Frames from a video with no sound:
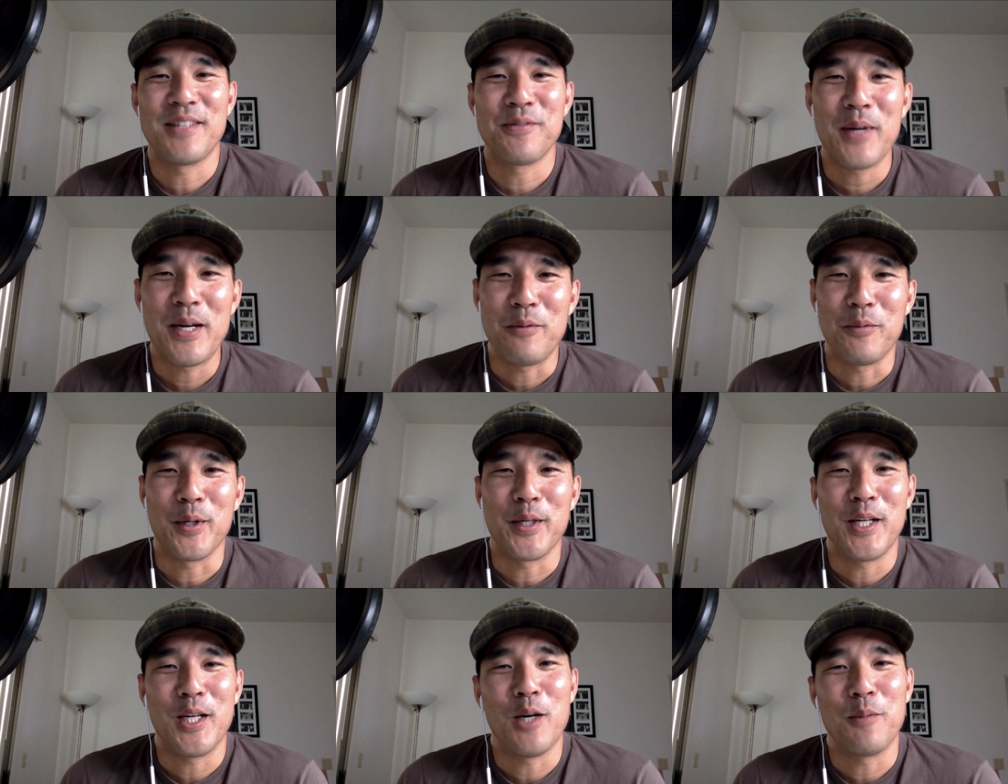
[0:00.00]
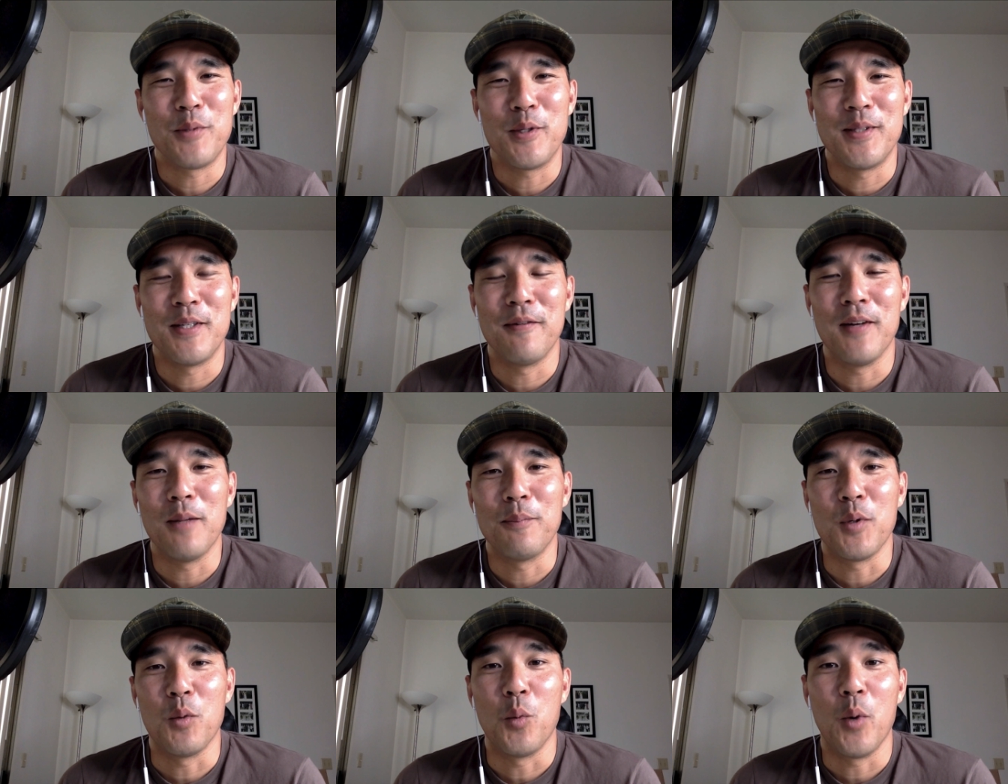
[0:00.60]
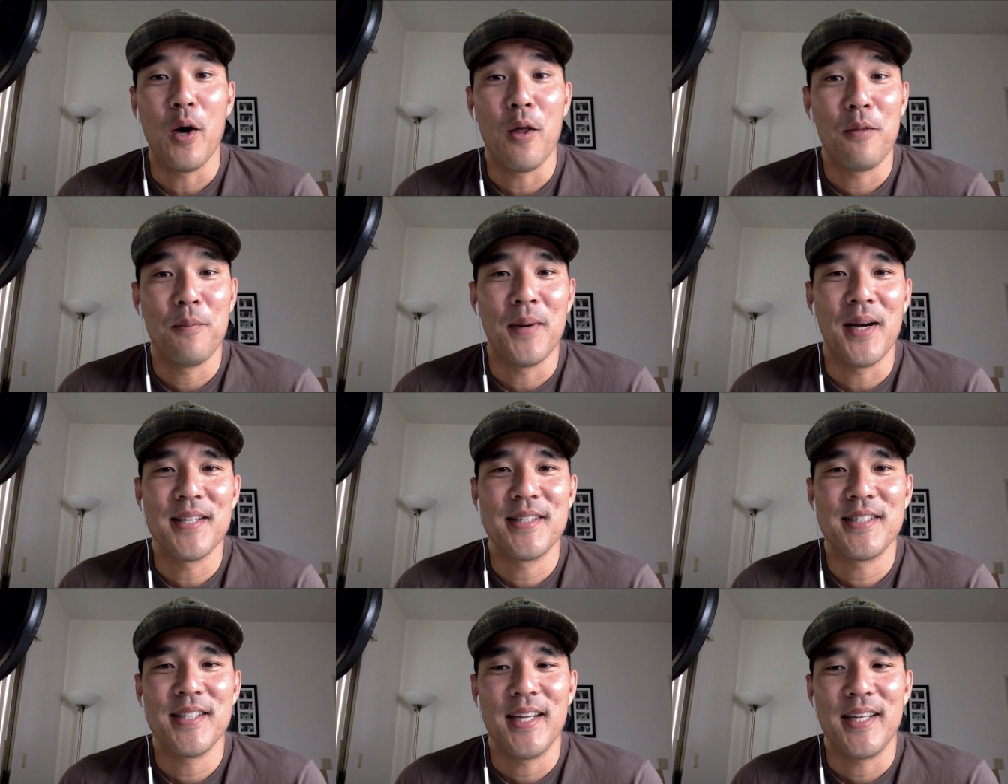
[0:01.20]
That's right. We're going to help you develop a
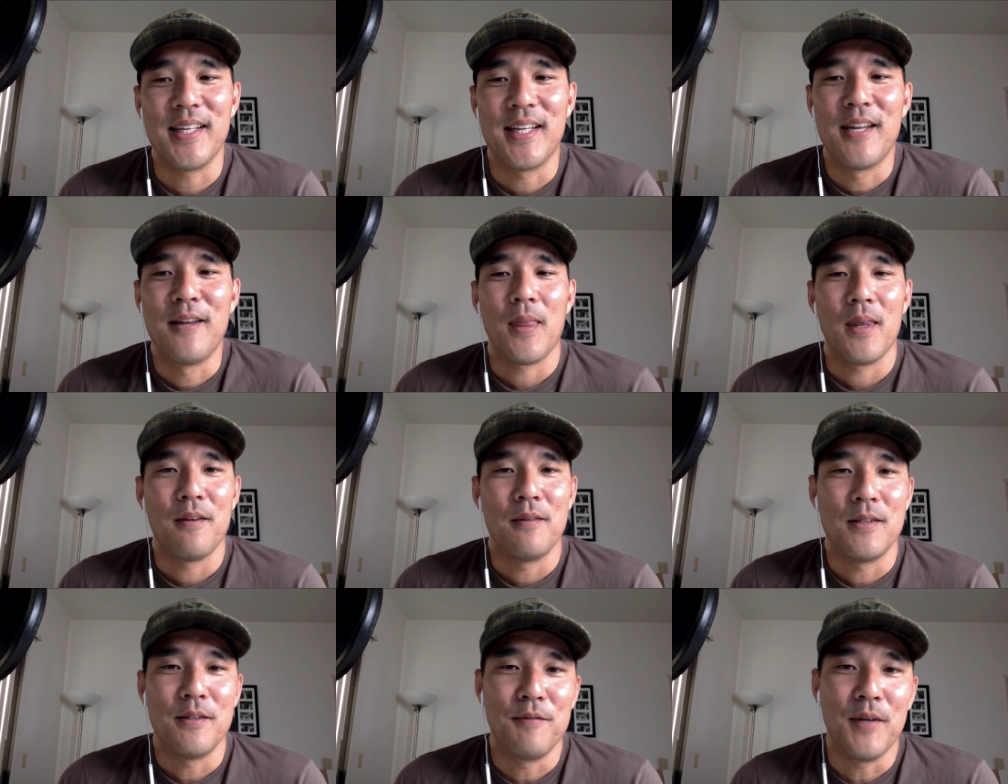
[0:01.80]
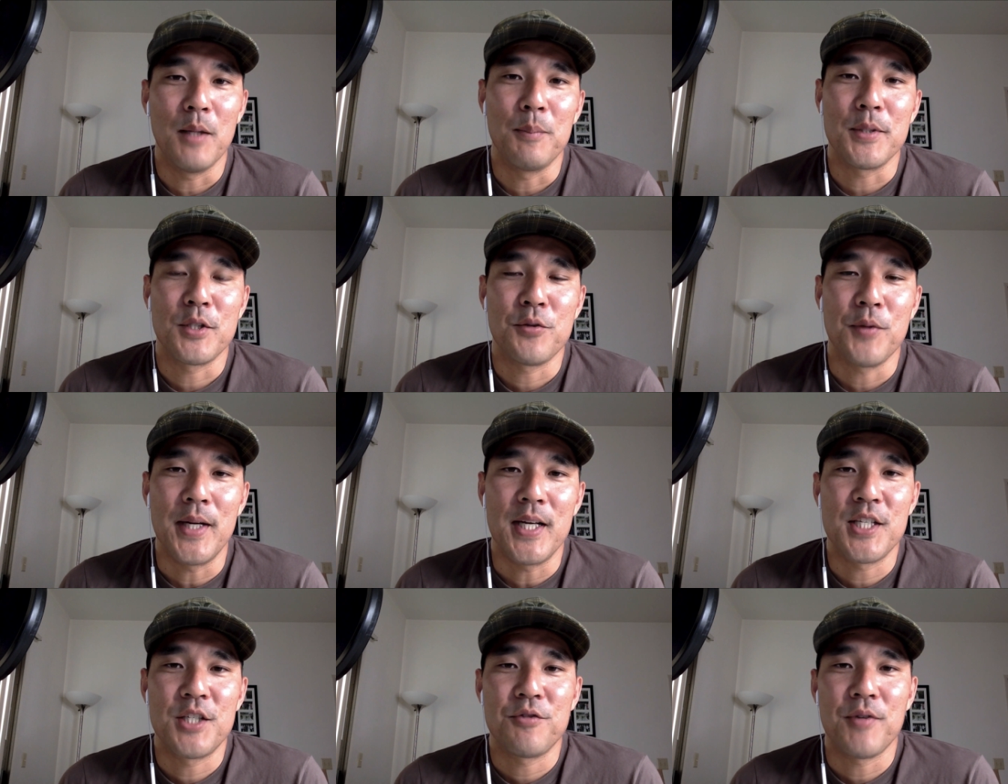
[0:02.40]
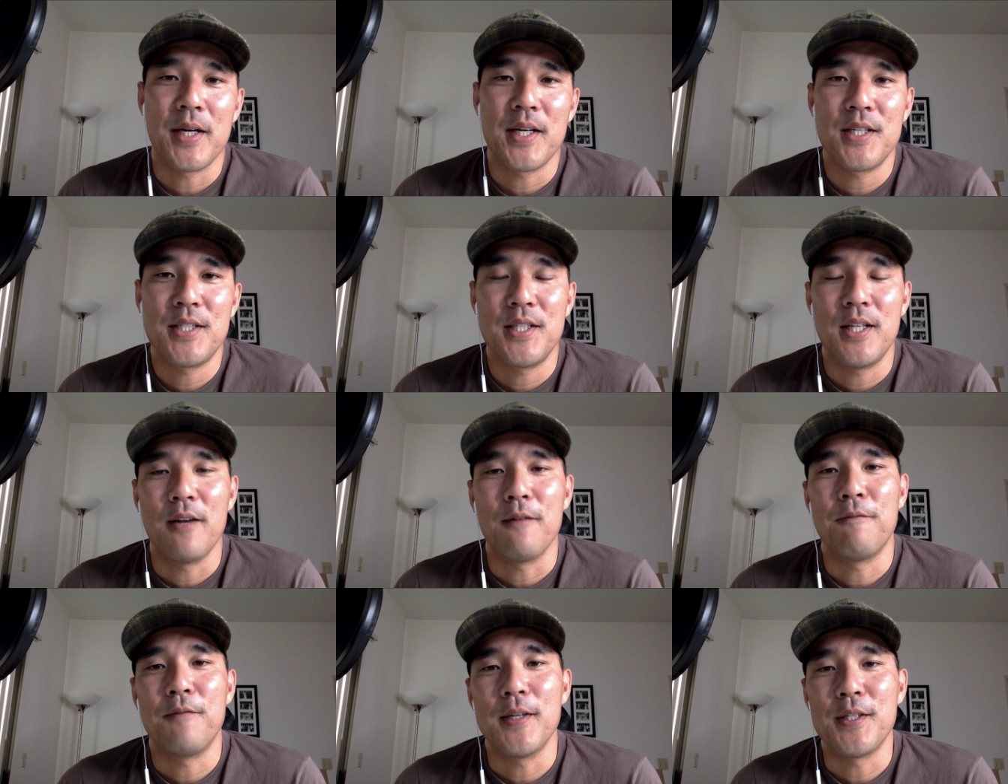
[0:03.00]
wealth mindset, develop a trading
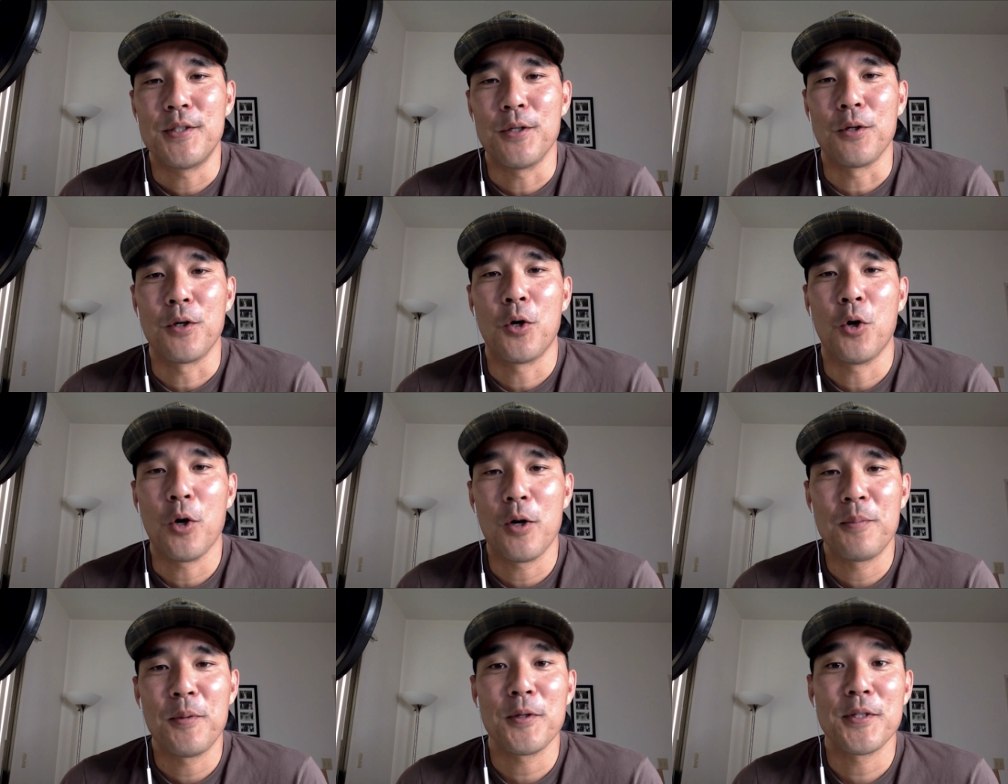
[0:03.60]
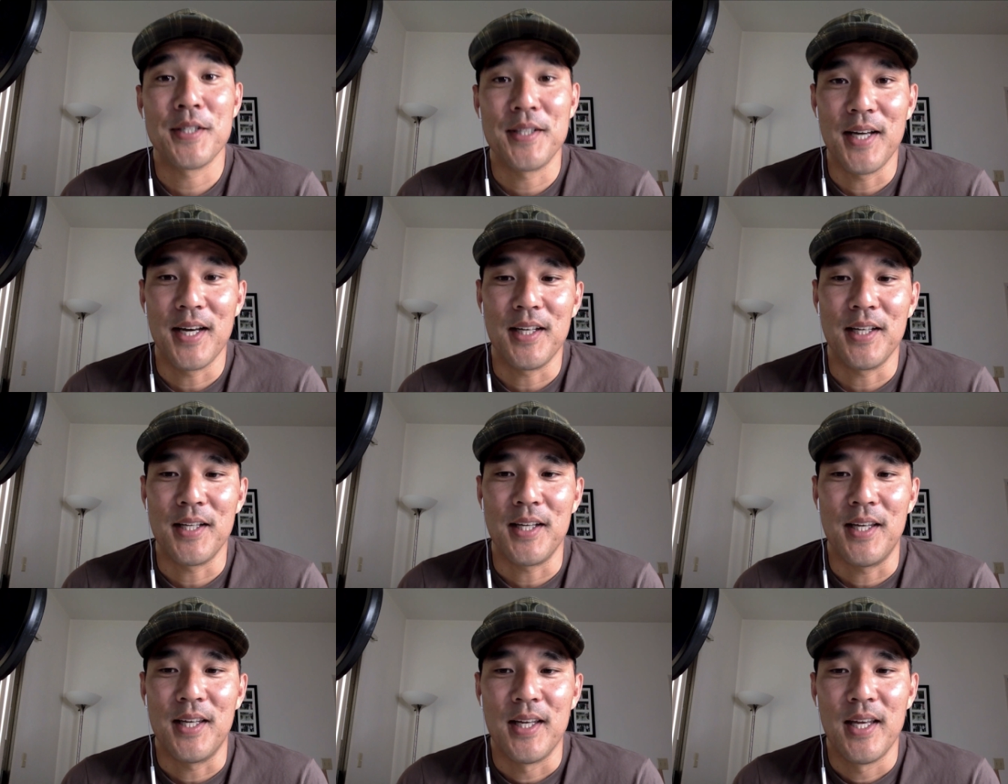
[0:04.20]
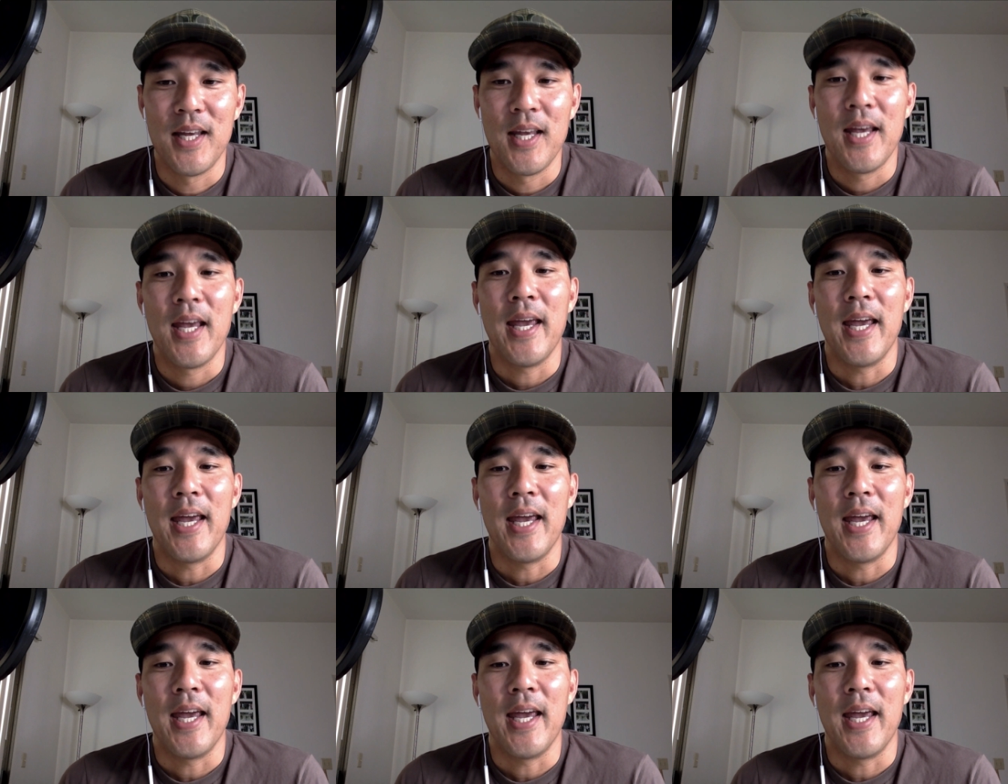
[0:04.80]
strategy that fits your core personality,